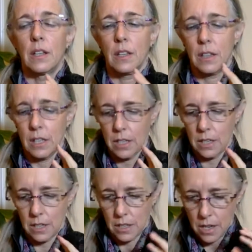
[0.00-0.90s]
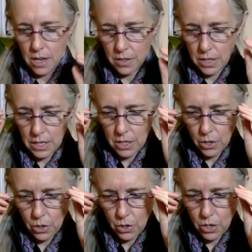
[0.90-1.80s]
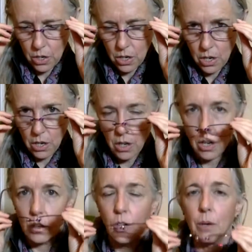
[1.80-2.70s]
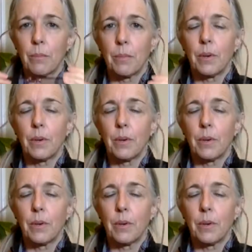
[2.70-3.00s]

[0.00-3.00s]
the ego grip,